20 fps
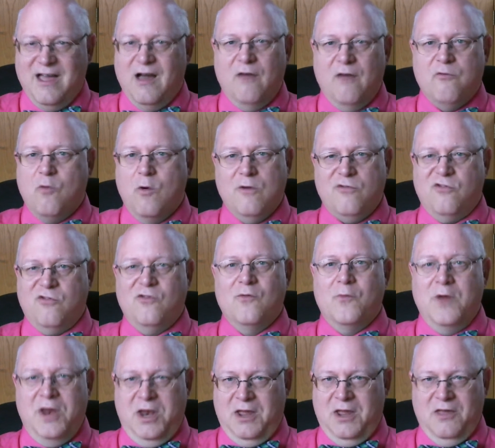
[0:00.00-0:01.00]
Of course, the
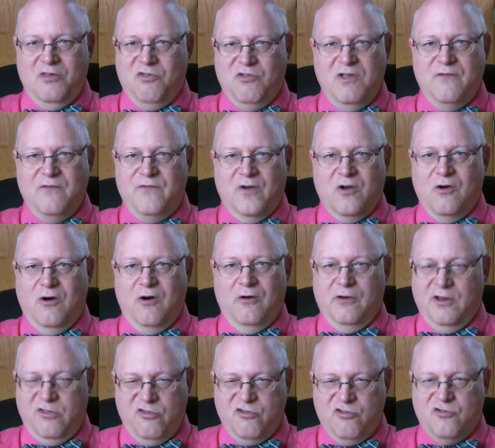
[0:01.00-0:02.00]
reading is difficult.
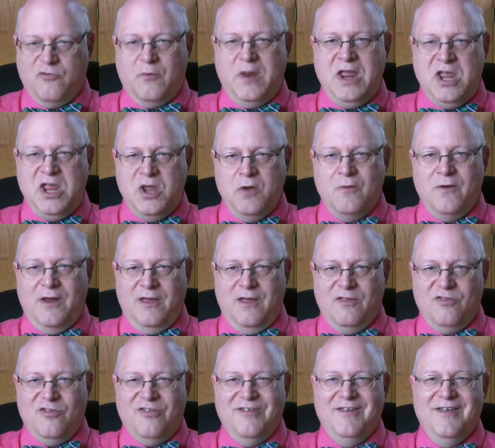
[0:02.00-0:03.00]
It's 3
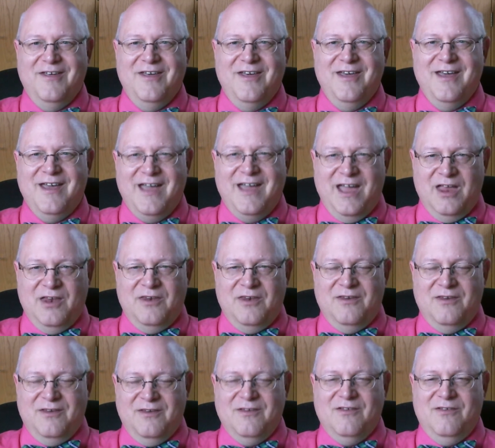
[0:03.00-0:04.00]
units. And,
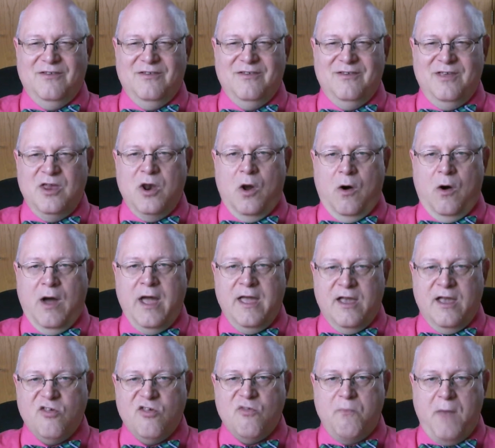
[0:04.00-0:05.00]
I
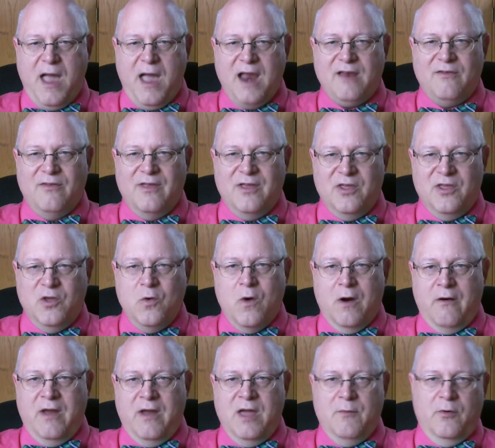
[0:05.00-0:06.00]
expect that you
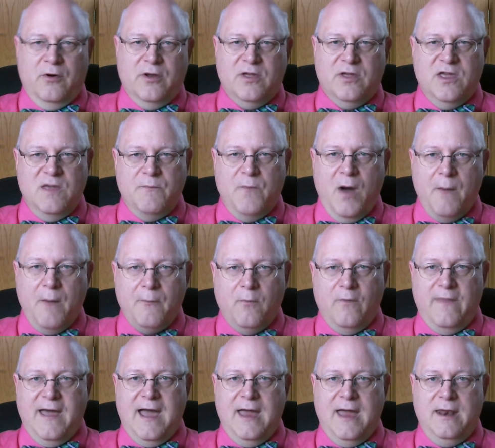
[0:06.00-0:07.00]
are able to keep up
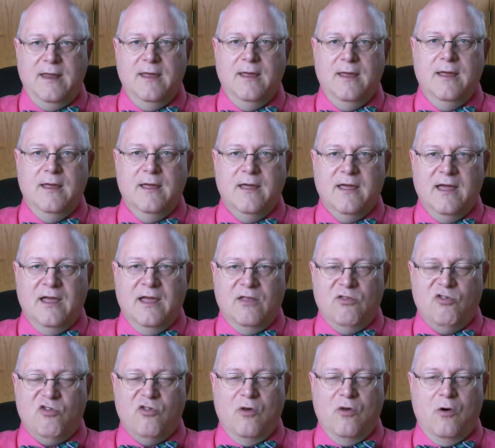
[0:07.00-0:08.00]
with that.
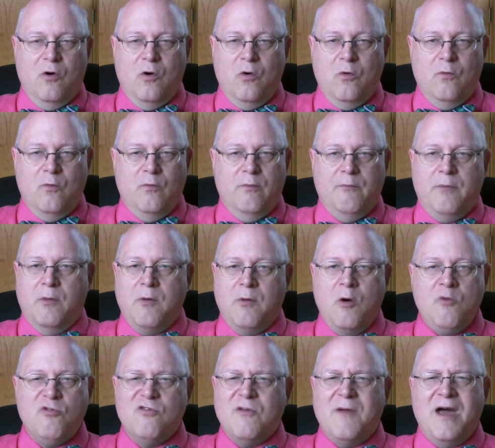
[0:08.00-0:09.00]
And so
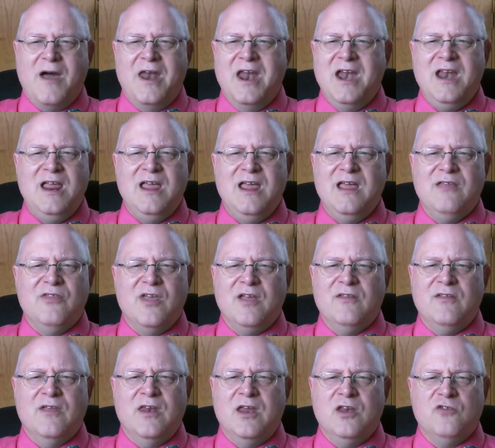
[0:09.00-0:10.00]
post about
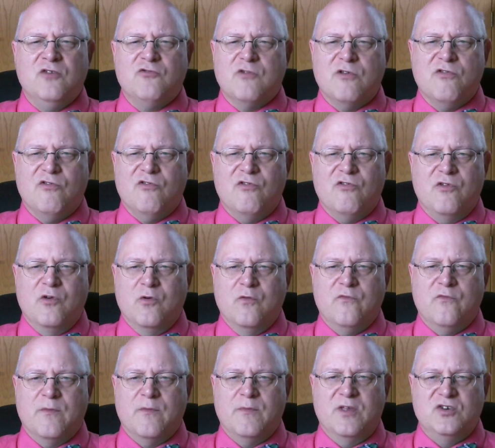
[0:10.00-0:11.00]
anything that interests you
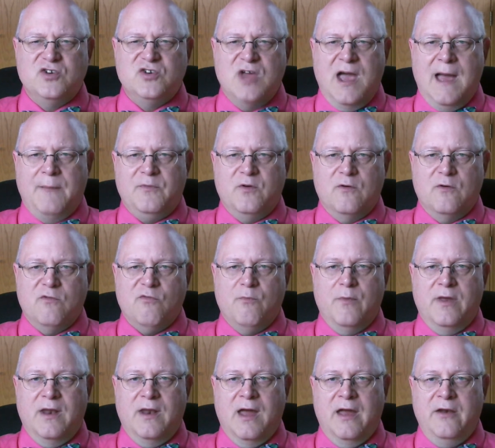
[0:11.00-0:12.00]
from the chapters,
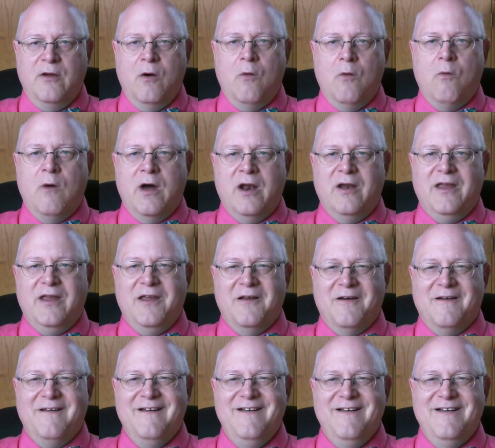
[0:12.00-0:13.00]
but I don't want to
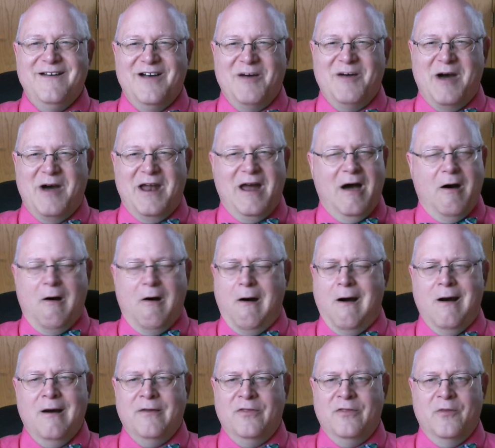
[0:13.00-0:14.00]
hear about how
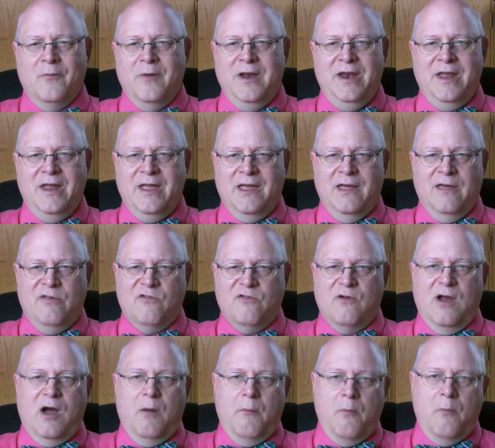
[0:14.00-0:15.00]
hard the reading is
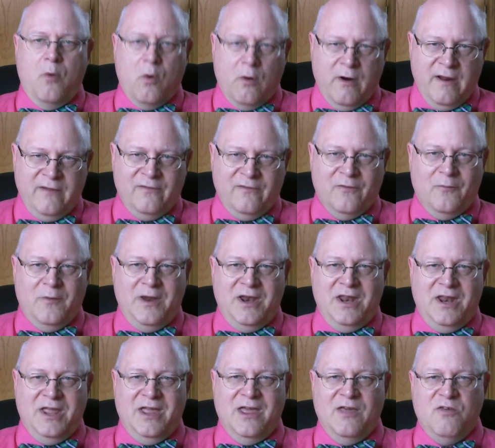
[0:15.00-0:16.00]
or how boring the
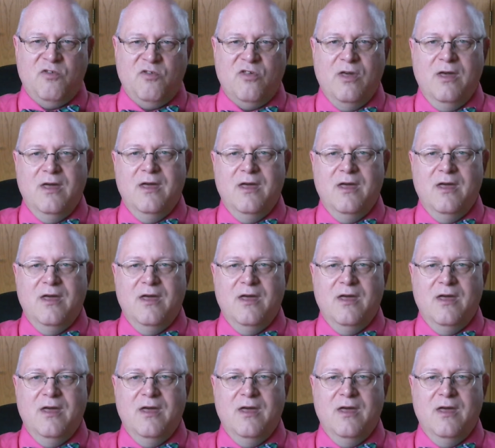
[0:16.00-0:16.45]
reading is.